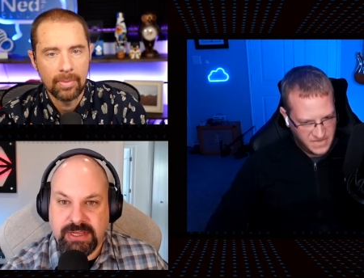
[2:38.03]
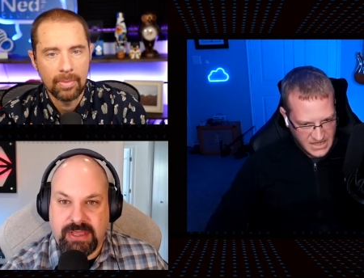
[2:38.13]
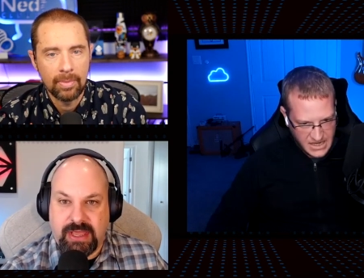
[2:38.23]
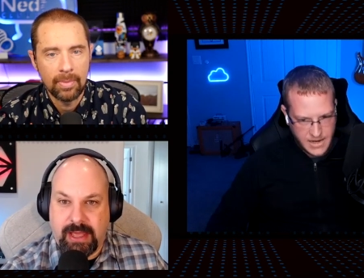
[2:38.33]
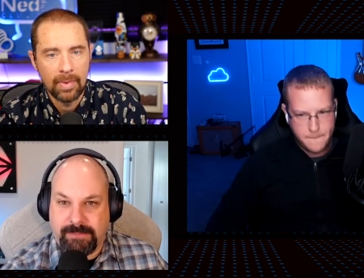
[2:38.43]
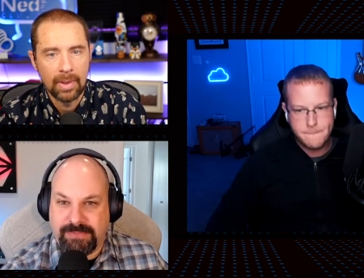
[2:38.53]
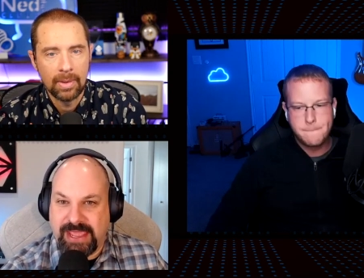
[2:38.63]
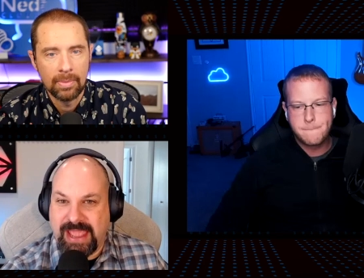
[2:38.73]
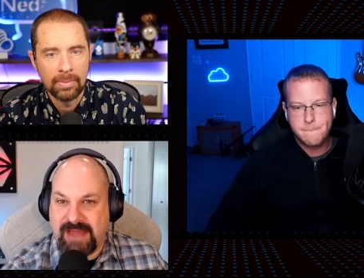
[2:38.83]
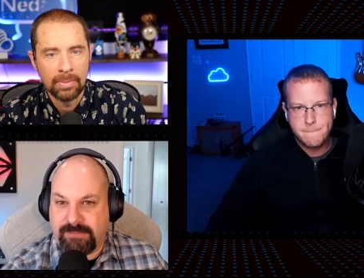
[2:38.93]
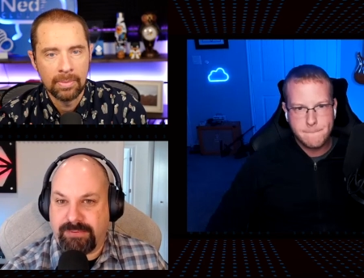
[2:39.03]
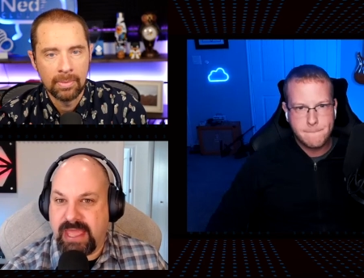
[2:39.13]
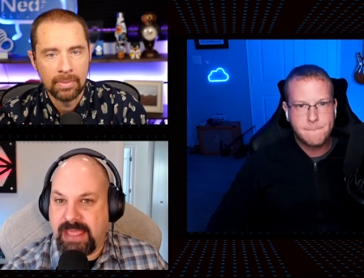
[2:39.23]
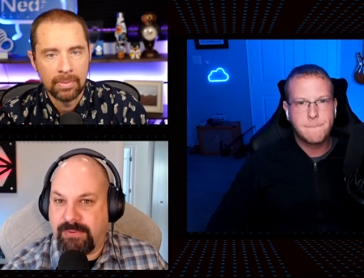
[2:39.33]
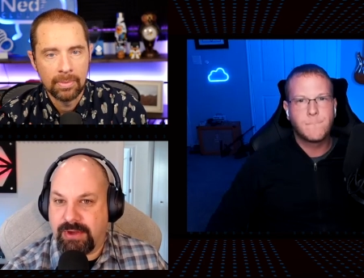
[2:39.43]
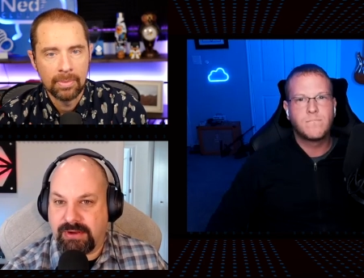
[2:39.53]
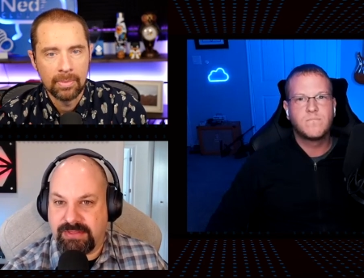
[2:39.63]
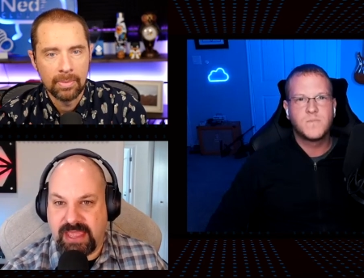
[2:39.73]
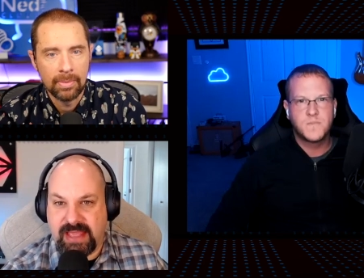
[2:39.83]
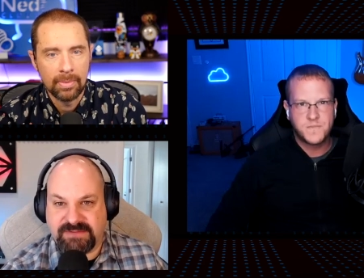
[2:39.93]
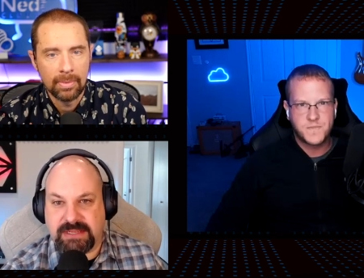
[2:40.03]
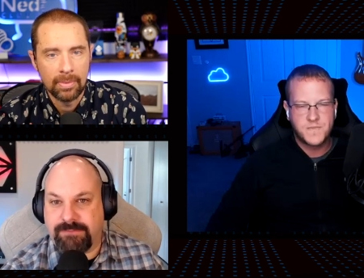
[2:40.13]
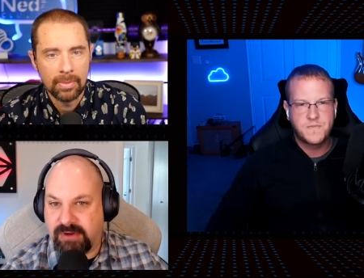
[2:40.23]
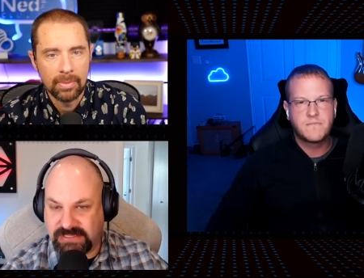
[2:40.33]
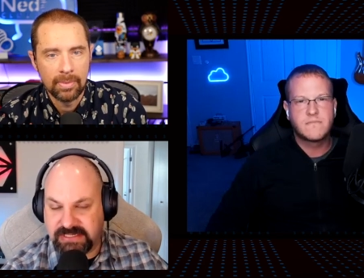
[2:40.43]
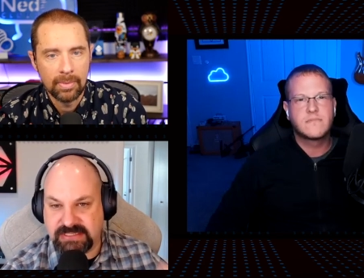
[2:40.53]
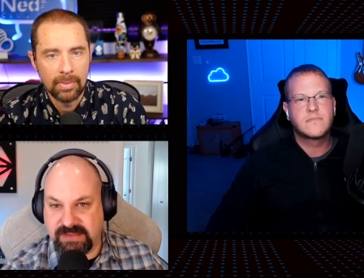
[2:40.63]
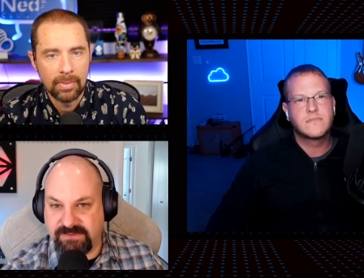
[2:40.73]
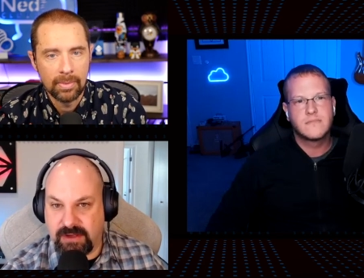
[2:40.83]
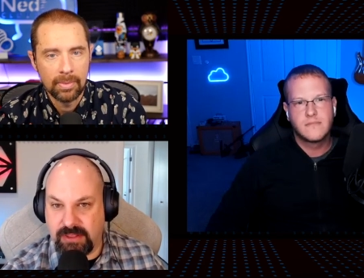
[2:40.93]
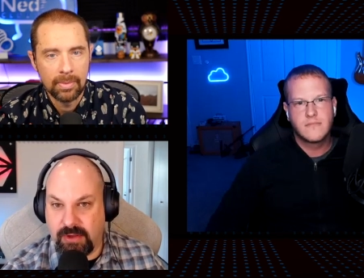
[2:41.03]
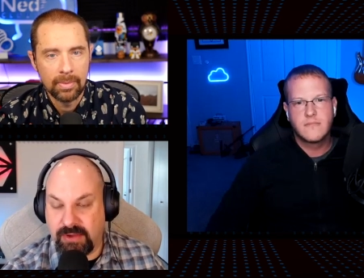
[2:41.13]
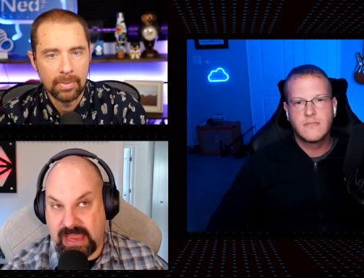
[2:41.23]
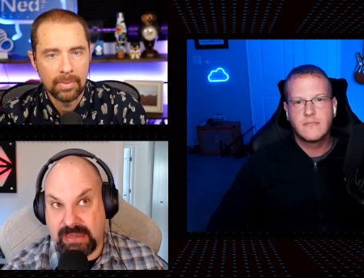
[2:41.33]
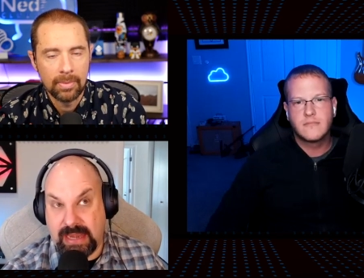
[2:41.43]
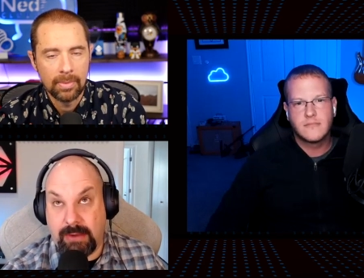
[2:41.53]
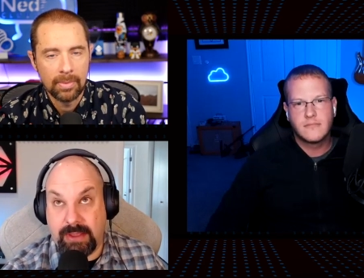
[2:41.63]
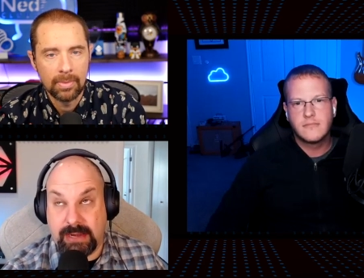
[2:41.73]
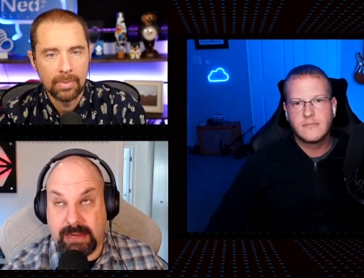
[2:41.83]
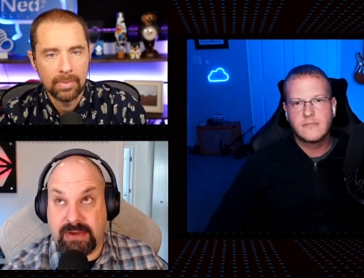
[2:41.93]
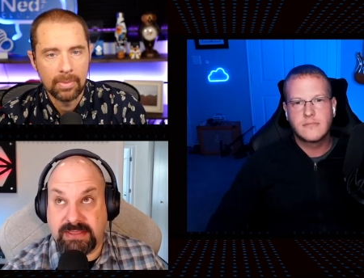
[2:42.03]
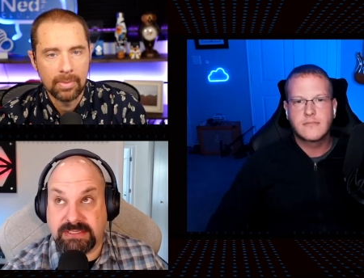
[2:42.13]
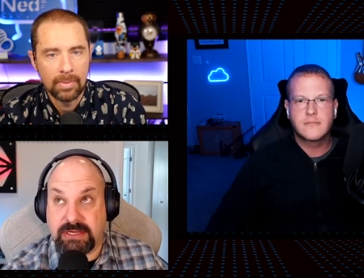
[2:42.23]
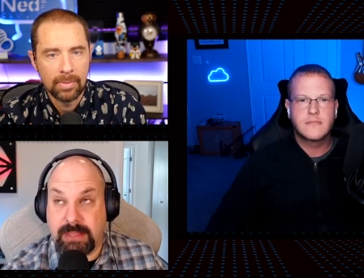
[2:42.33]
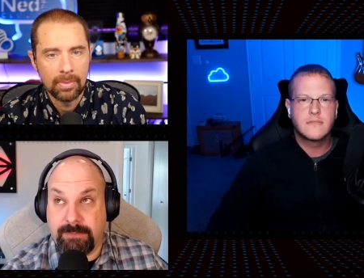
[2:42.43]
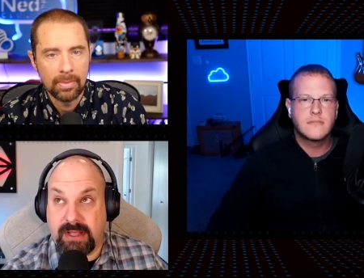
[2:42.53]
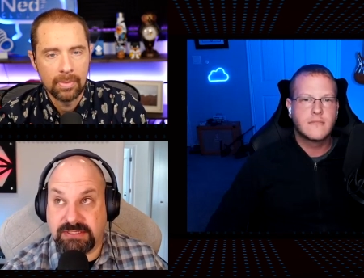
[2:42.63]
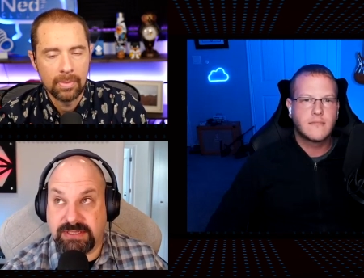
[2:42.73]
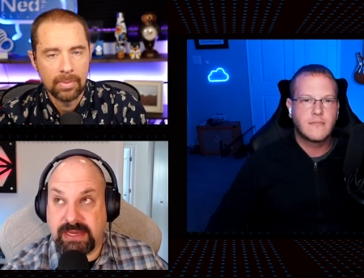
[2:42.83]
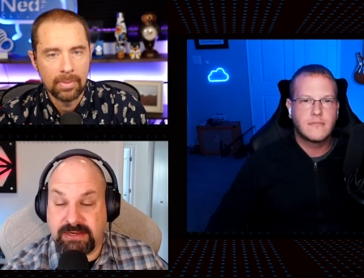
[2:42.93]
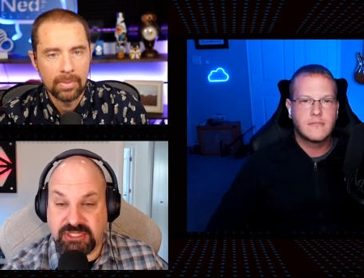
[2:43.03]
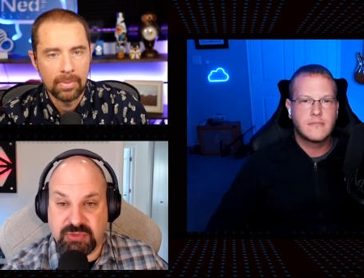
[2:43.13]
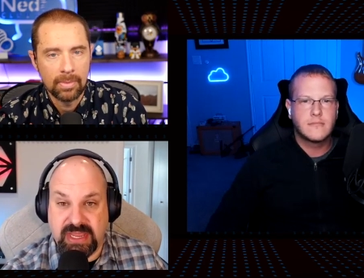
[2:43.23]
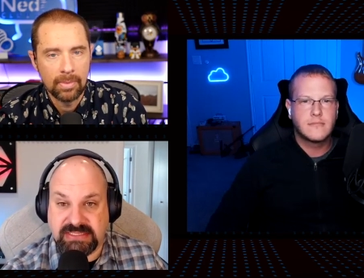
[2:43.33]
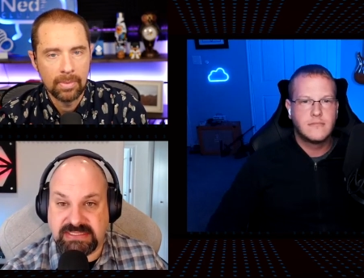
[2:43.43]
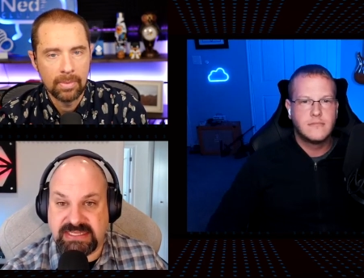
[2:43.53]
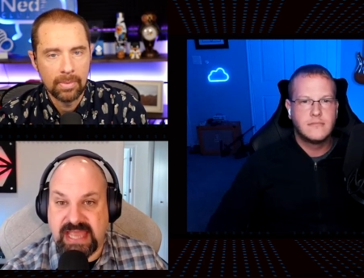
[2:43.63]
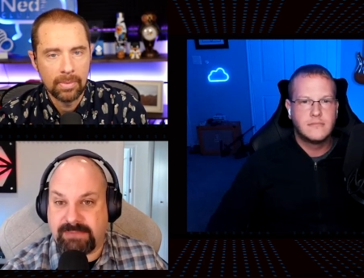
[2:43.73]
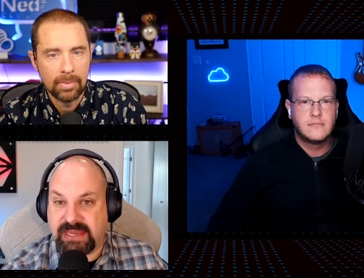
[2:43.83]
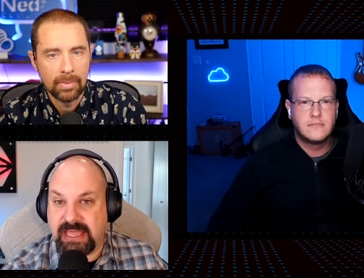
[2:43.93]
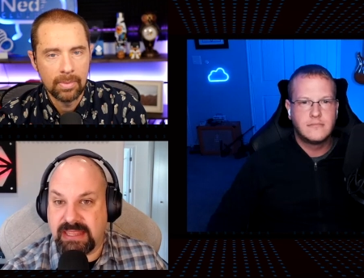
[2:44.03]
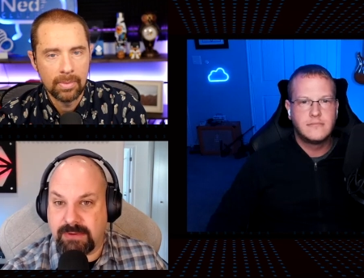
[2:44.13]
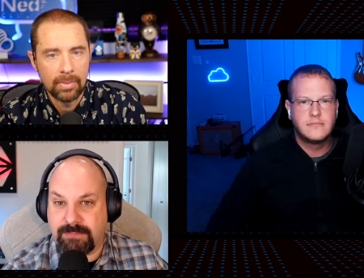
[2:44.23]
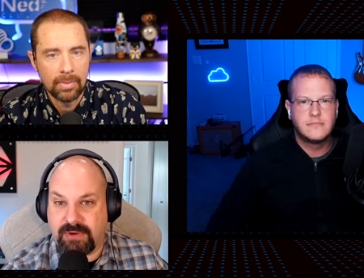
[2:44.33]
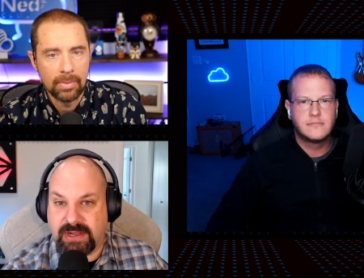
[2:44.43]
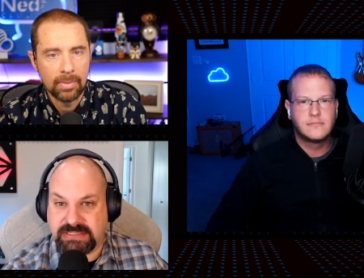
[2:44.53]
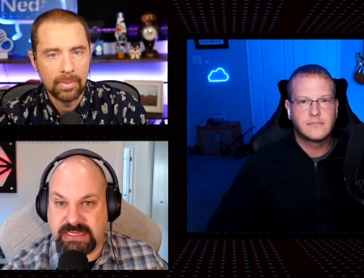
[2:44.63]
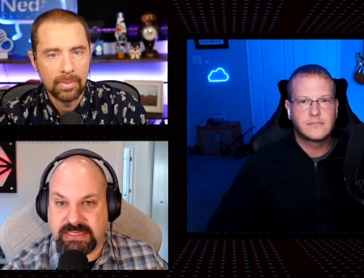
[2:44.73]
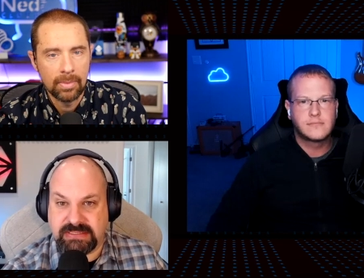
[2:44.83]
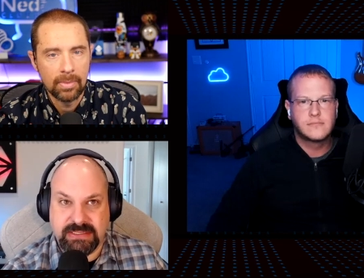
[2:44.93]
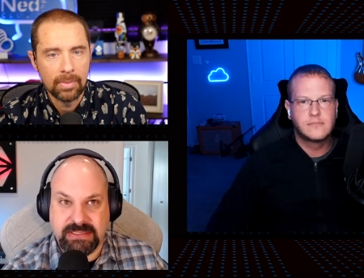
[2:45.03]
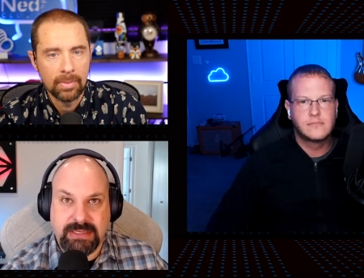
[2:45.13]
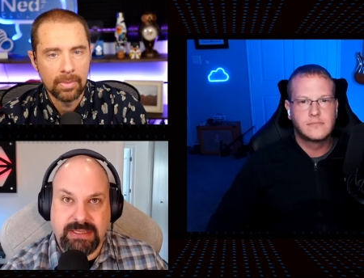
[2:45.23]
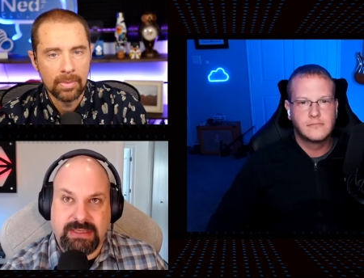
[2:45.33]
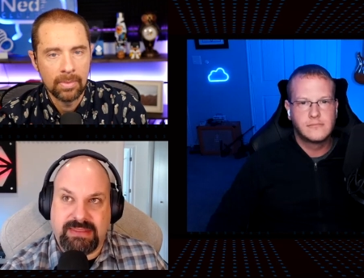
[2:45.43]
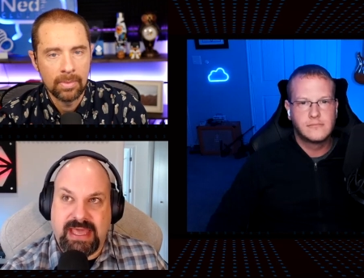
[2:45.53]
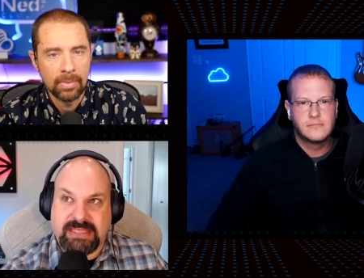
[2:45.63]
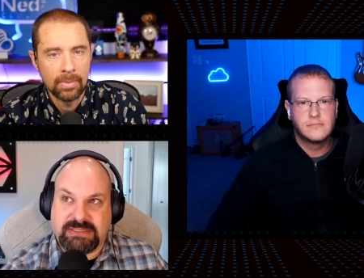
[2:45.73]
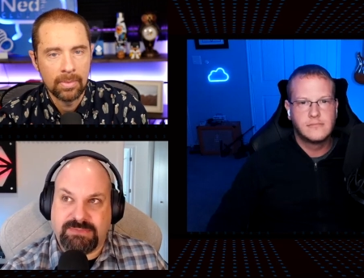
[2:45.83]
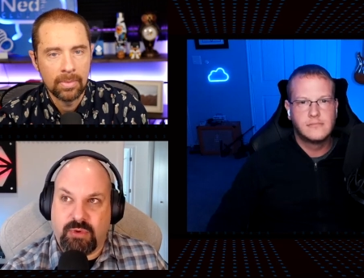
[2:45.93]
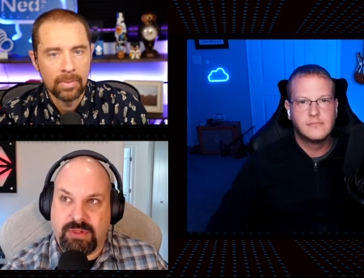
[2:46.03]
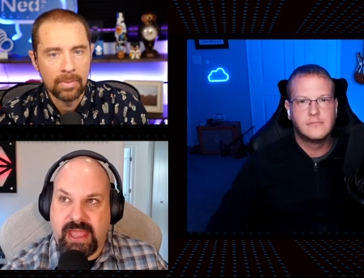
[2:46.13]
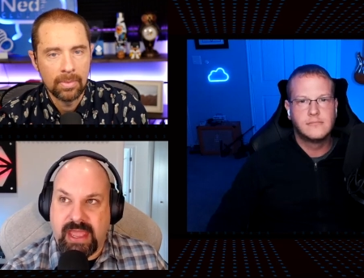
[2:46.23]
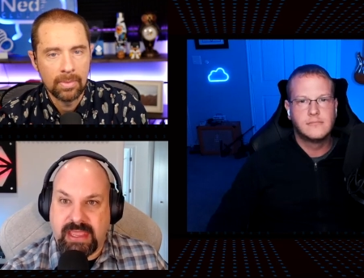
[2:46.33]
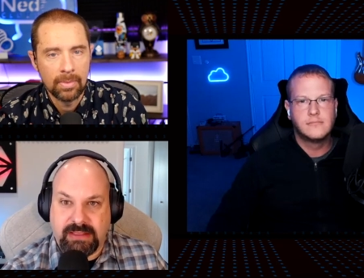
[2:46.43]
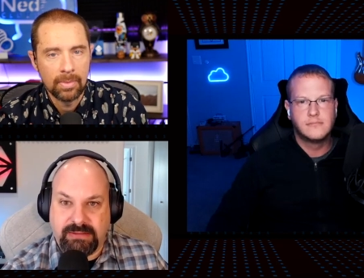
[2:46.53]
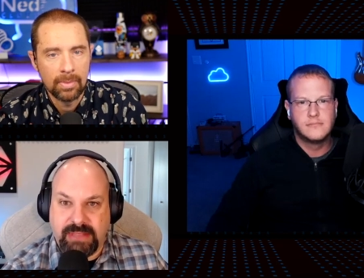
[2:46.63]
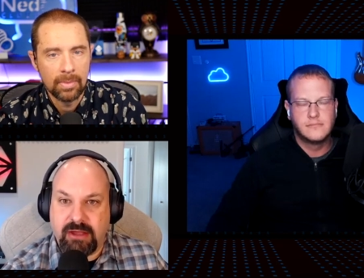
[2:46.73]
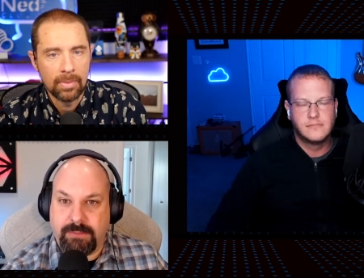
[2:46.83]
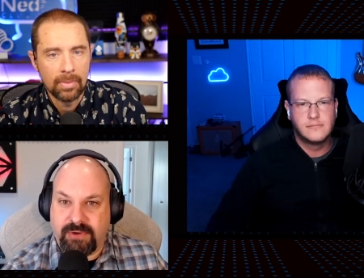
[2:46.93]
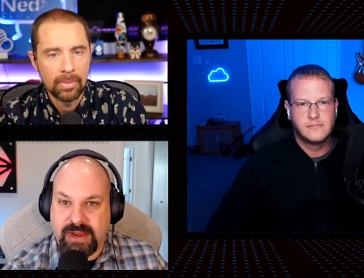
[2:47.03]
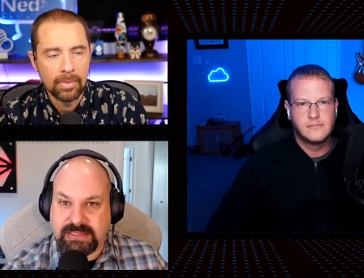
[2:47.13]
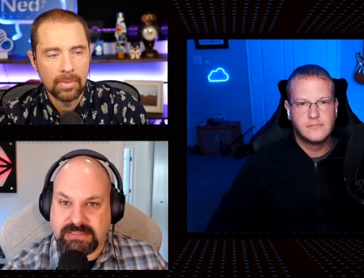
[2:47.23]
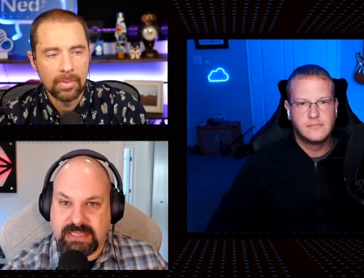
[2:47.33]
Speaker 1: Um, yep. They have a playbook or they have some process they follow. Okay, now I got to break this all up modularity so I can snap together a process that's more like Lego bricks.